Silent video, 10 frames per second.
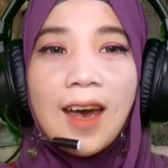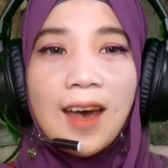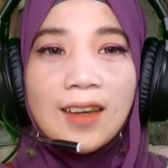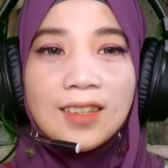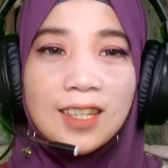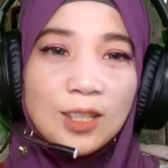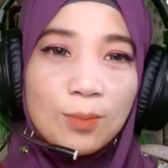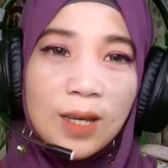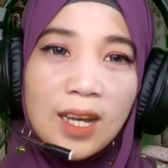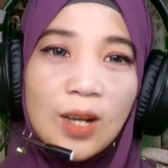and it's
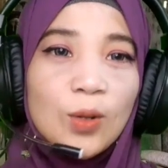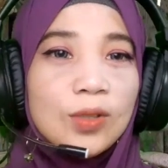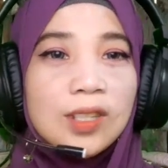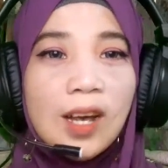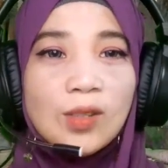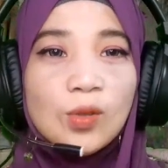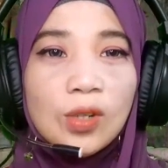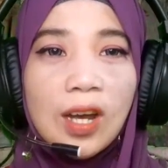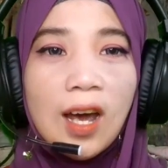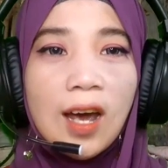me Lusi
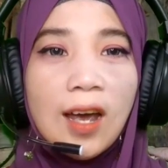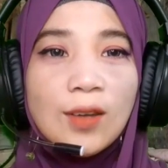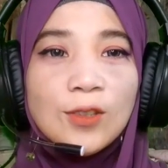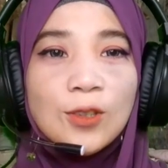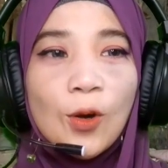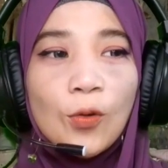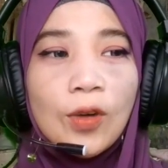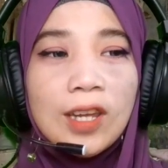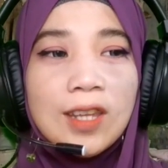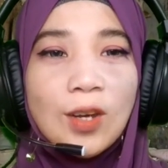Alsurya, and so
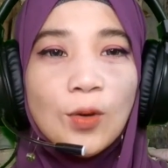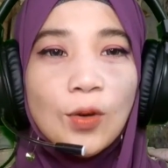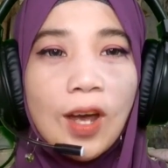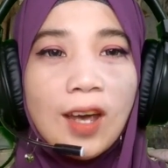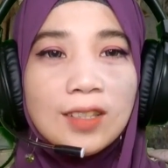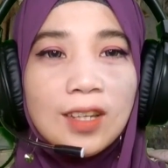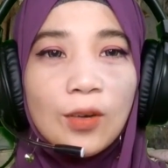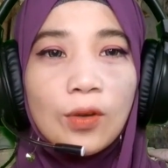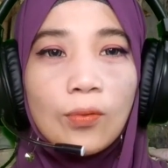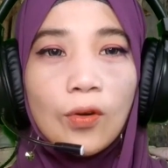very thank you guys.
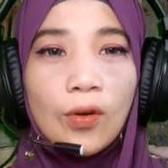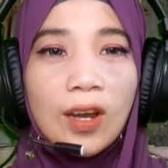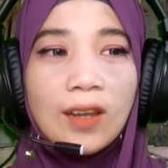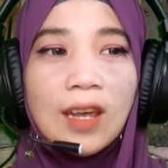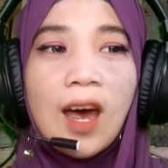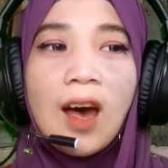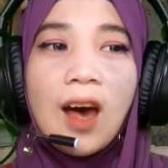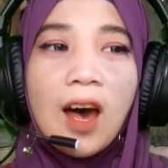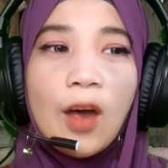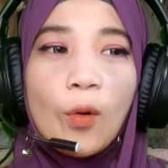Before it,
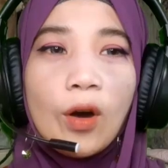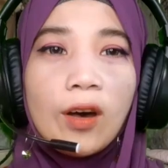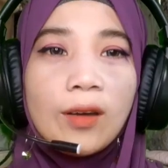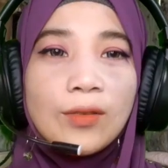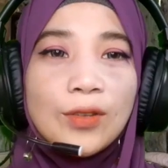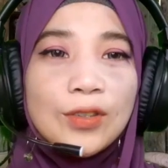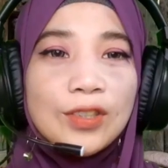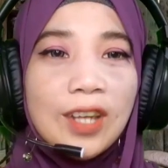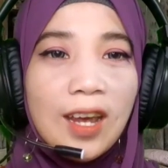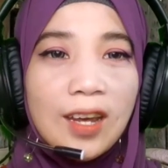I want to
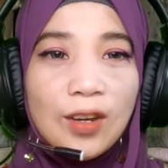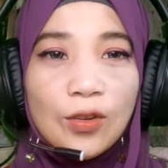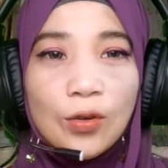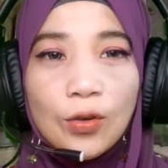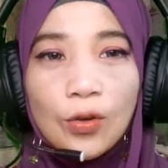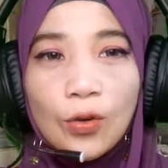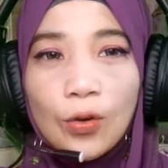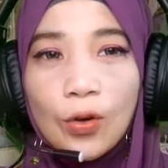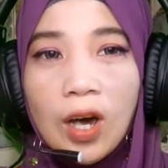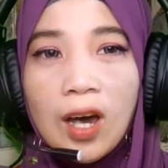say to
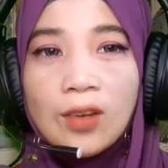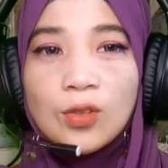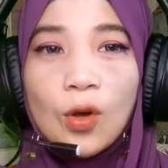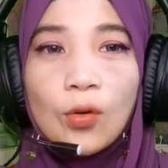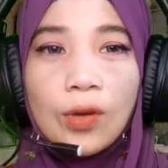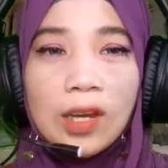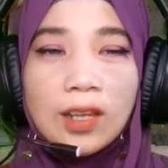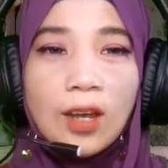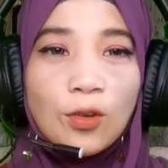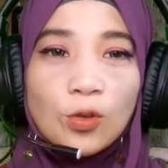you so very
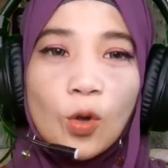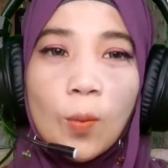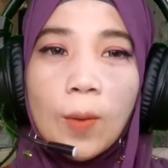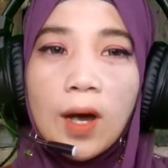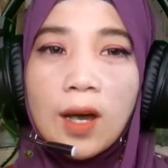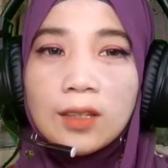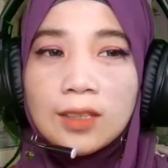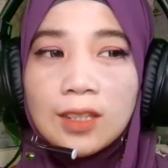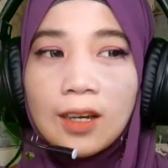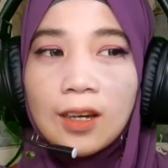thank you so
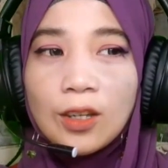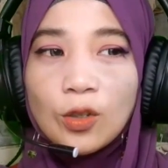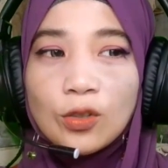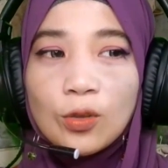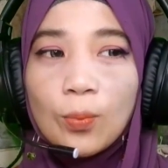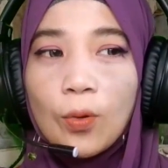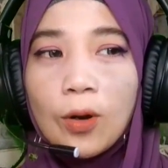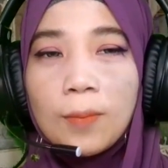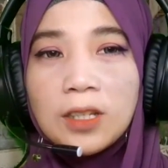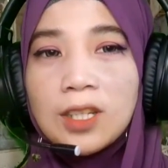much. You
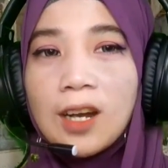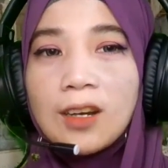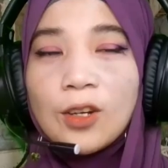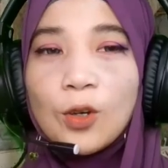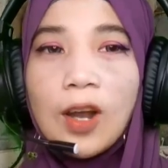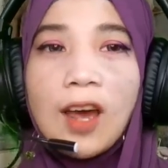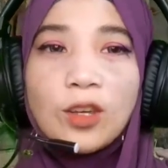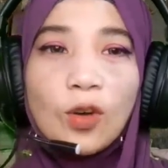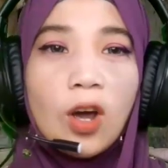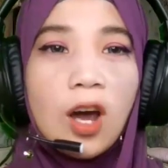support my channel, you
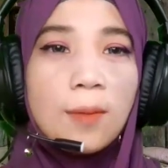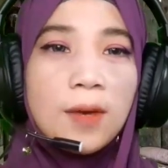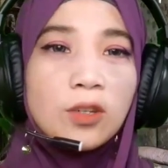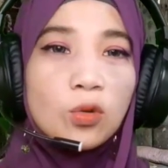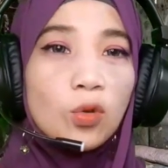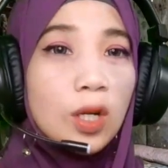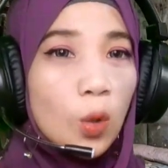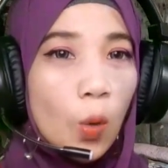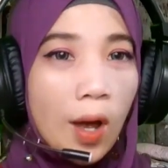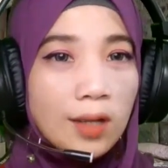like, you comment, you
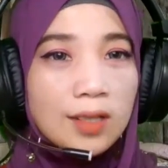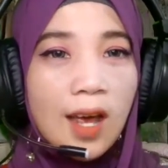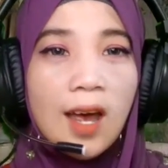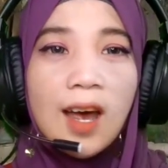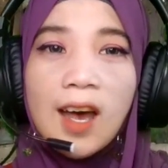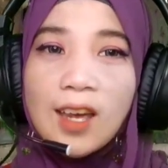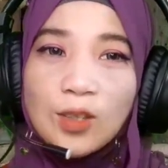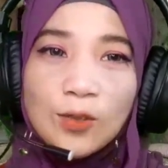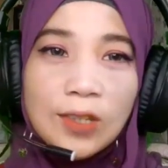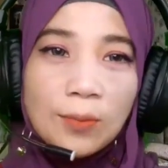request, and
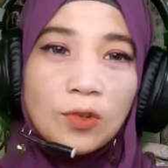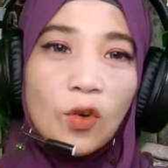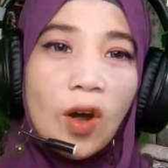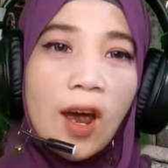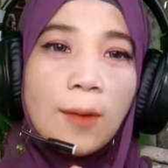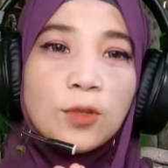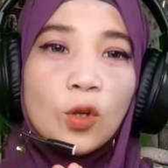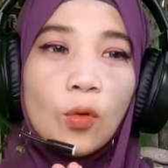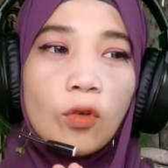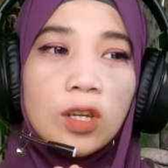you subscribe.
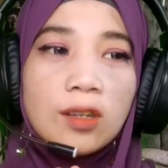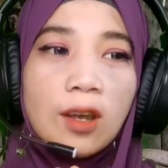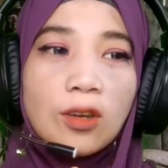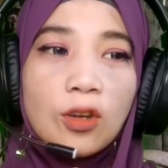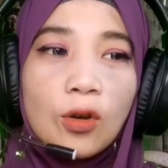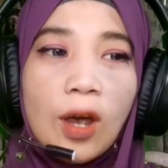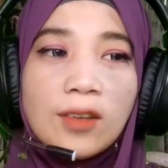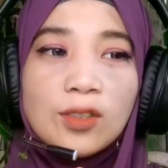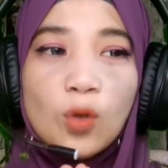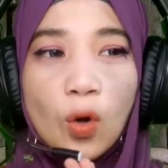So very thank you.
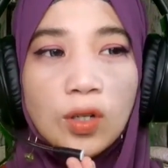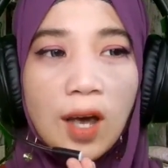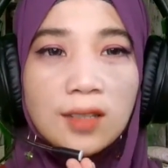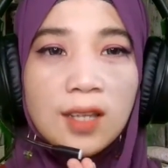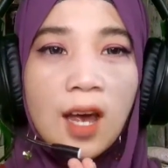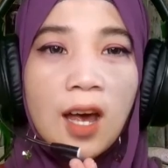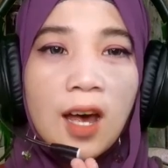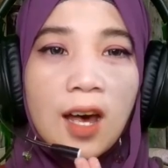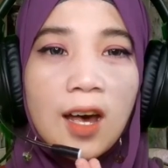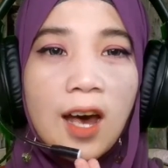And so guys,
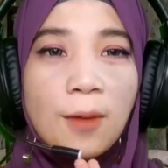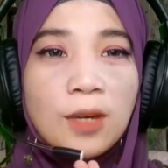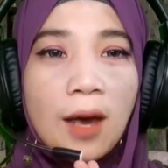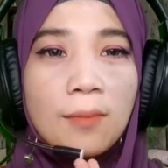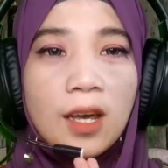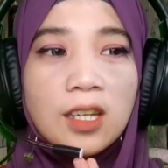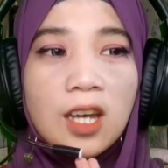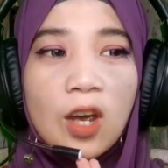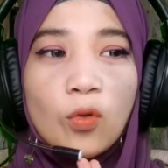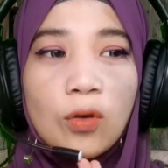I'm come back
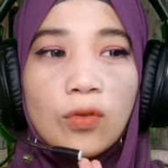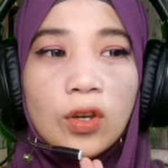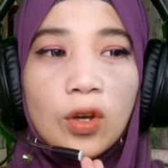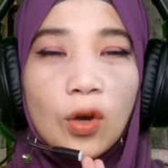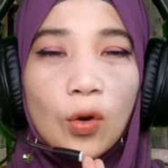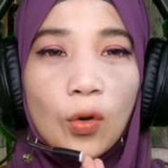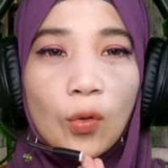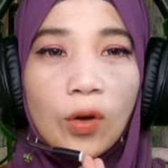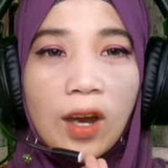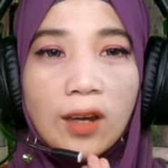again with
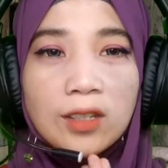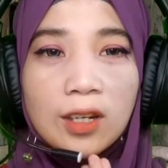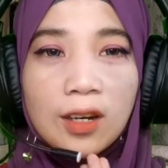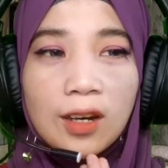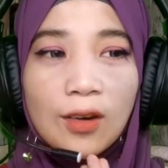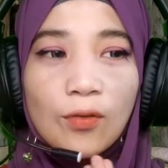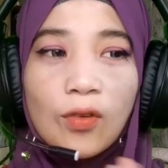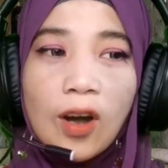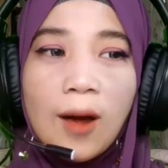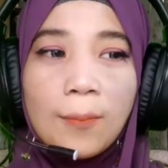video reaction
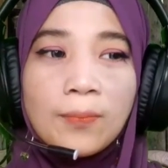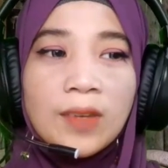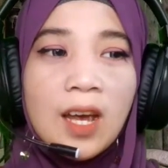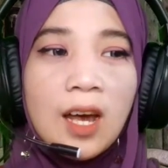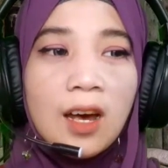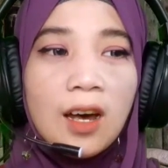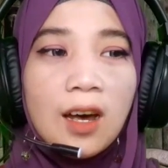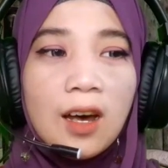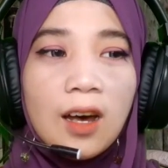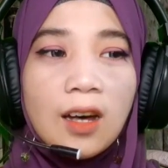from
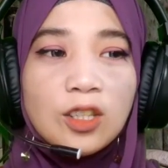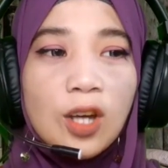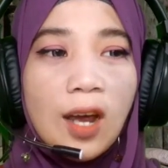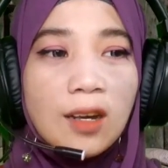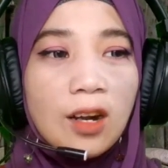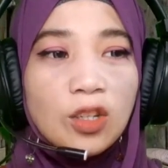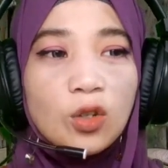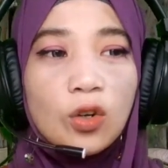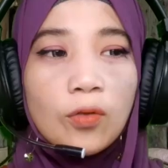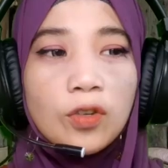channel
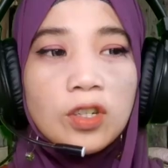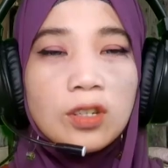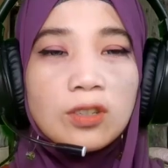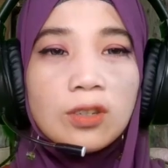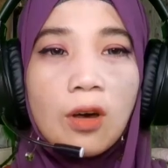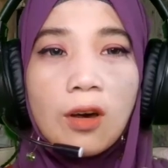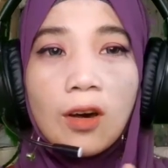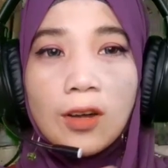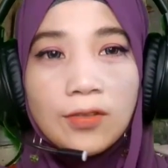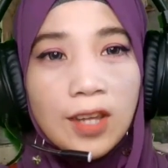Eurovision song
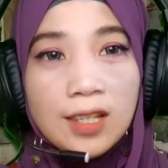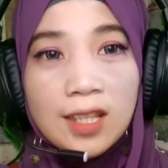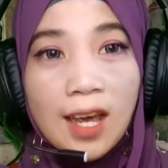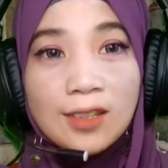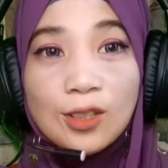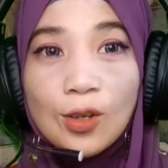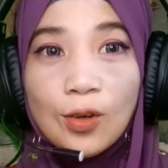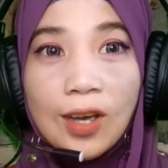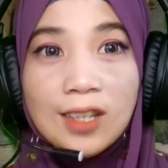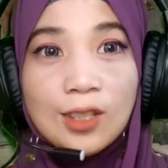contest. And
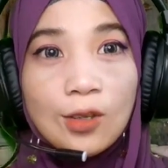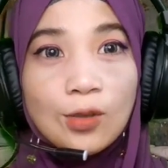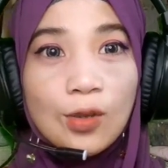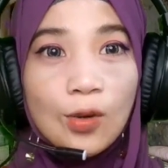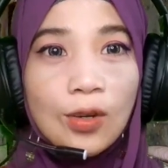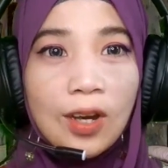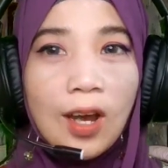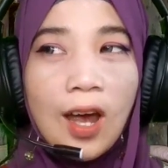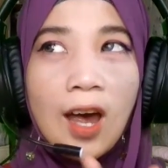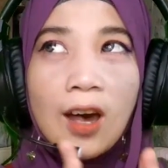so guys,
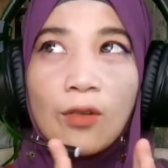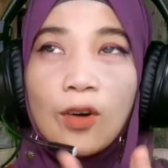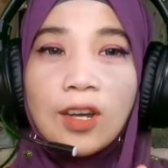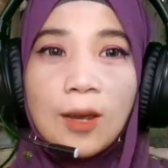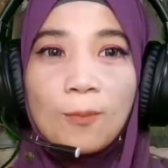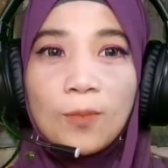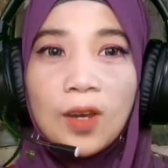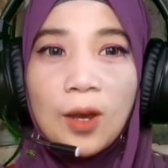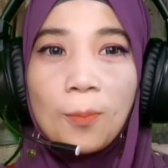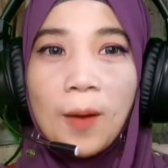sorry, forgive
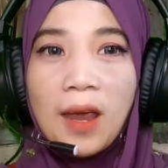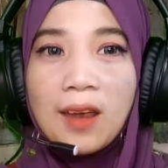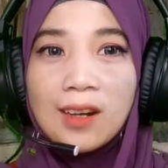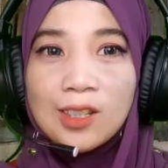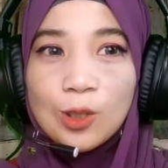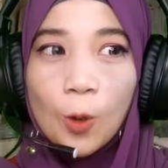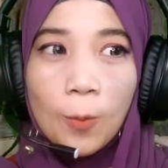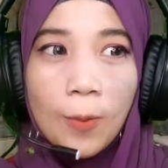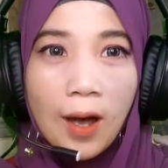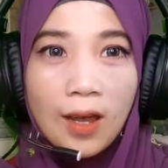me, my English so
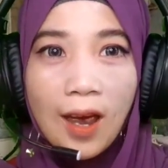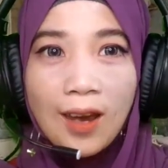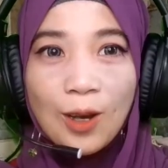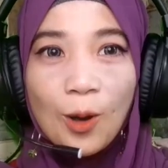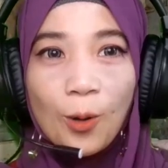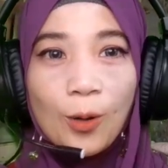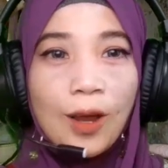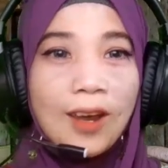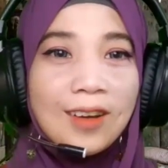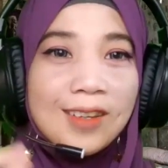bad, I know
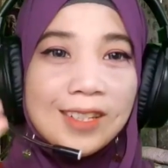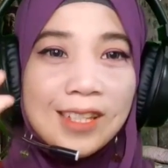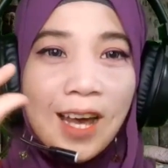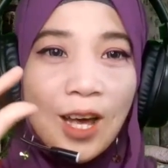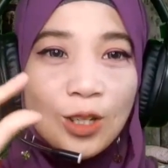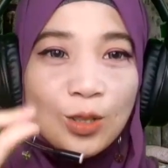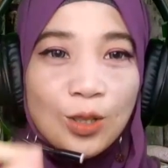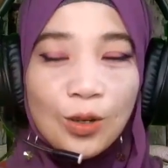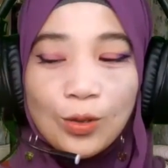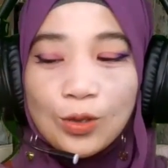English
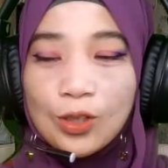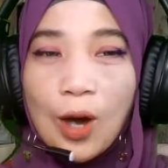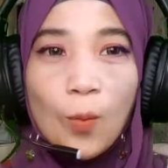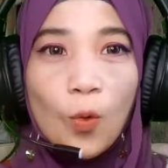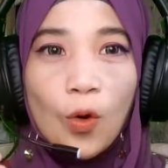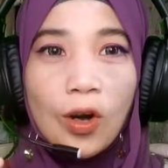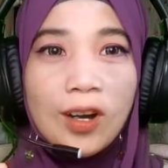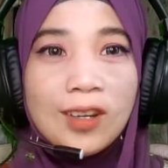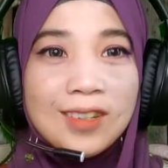so somewhere.